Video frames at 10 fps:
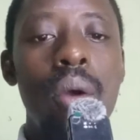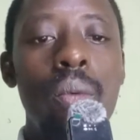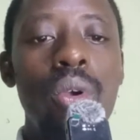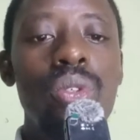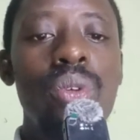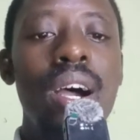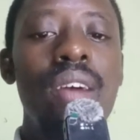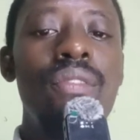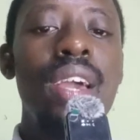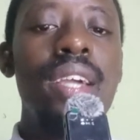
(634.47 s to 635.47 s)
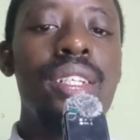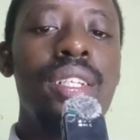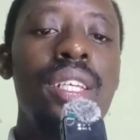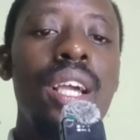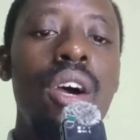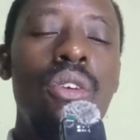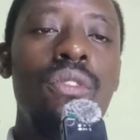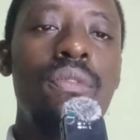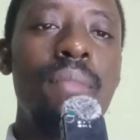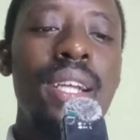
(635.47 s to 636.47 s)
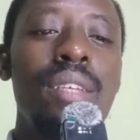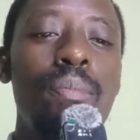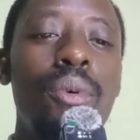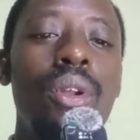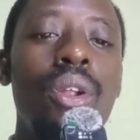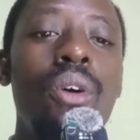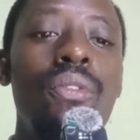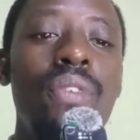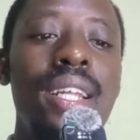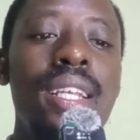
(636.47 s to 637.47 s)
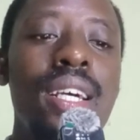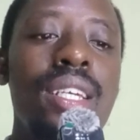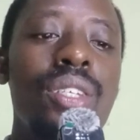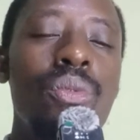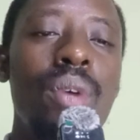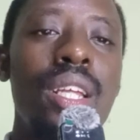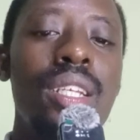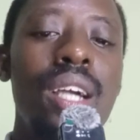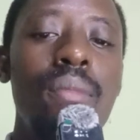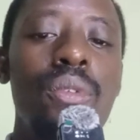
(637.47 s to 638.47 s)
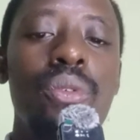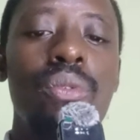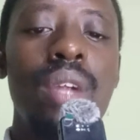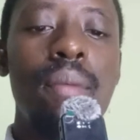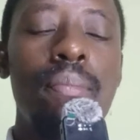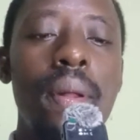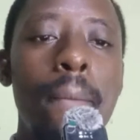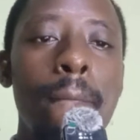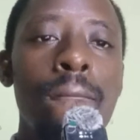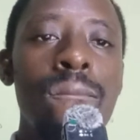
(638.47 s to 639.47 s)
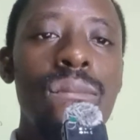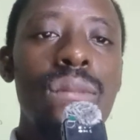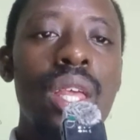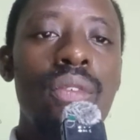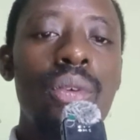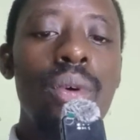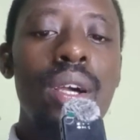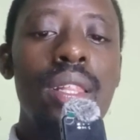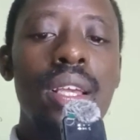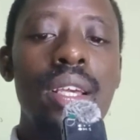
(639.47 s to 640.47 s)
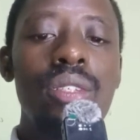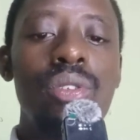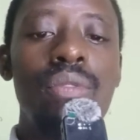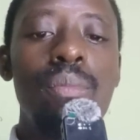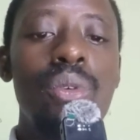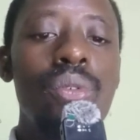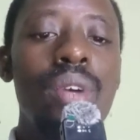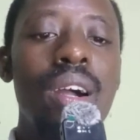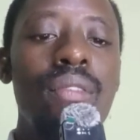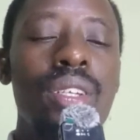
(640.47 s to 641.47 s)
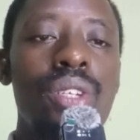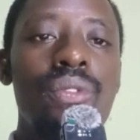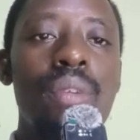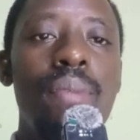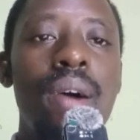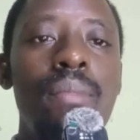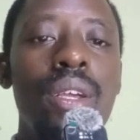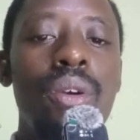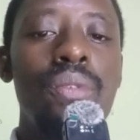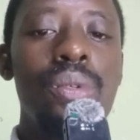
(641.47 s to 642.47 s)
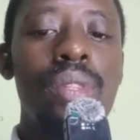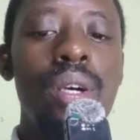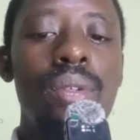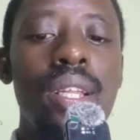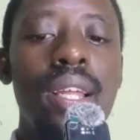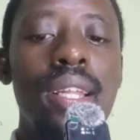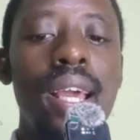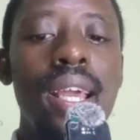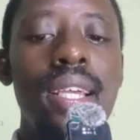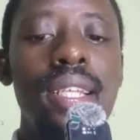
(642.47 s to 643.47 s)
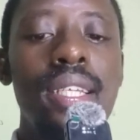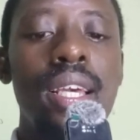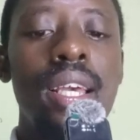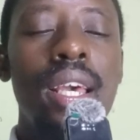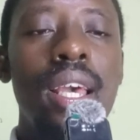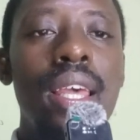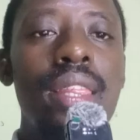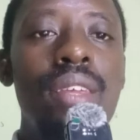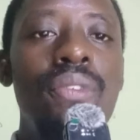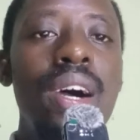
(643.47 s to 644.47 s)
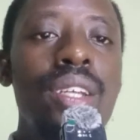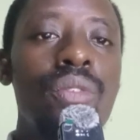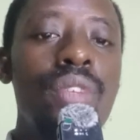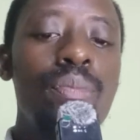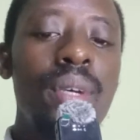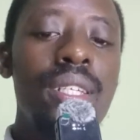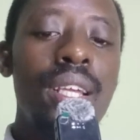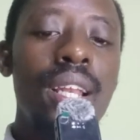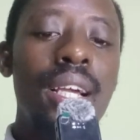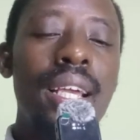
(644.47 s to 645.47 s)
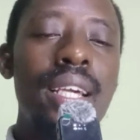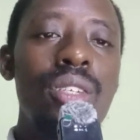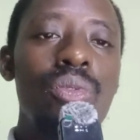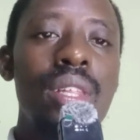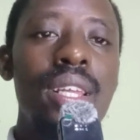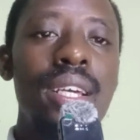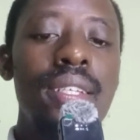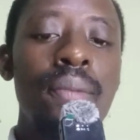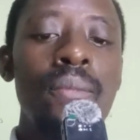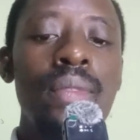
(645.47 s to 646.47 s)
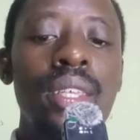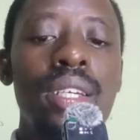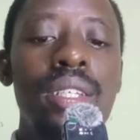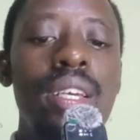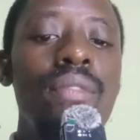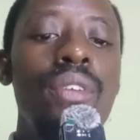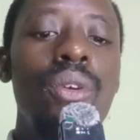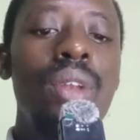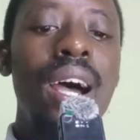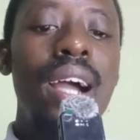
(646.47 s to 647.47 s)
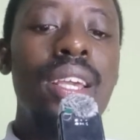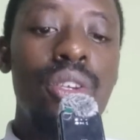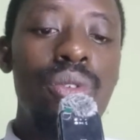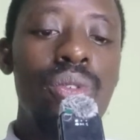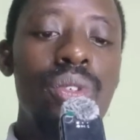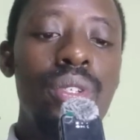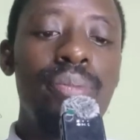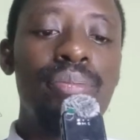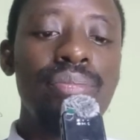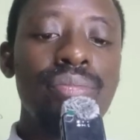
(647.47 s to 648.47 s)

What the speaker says: We also have the idea of multiple offenders when it comes to rape. If you look at the case of Murunga versus Republic of 2008, the facts of this particular case were that several accused